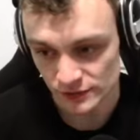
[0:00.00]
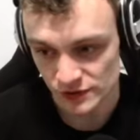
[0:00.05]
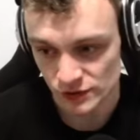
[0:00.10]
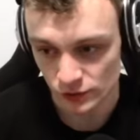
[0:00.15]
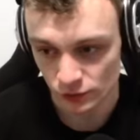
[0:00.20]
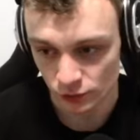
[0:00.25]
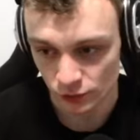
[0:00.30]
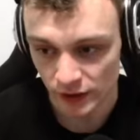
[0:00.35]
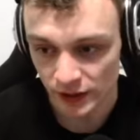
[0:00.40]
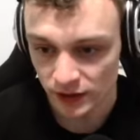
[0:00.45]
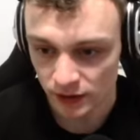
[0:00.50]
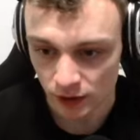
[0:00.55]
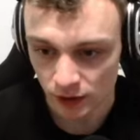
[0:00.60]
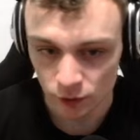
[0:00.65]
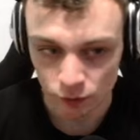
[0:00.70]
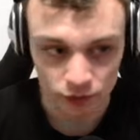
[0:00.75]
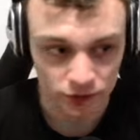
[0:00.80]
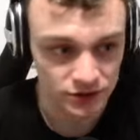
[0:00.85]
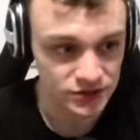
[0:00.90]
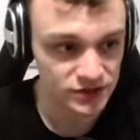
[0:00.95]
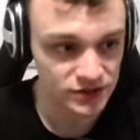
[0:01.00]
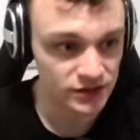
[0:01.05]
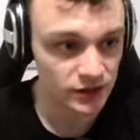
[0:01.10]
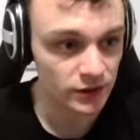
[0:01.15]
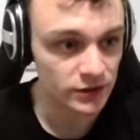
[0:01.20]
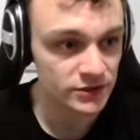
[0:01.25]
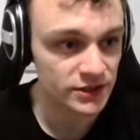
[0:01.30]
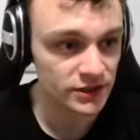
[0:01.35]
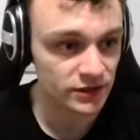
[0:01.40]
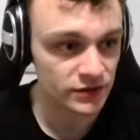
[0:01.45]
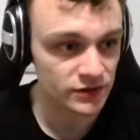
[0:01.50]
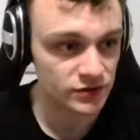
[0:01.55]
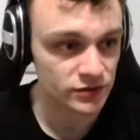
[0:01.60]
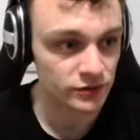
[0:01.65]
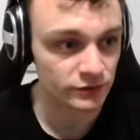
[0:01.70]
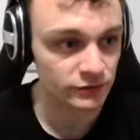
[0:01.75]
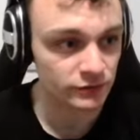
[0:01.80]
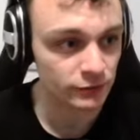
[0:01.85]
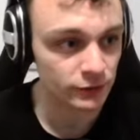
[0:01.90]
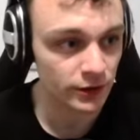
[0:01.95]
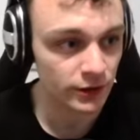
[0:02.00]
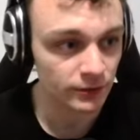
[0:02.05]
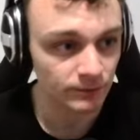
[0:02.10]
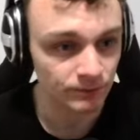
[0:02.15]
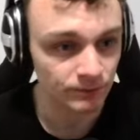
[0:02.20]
So right now we're starting the software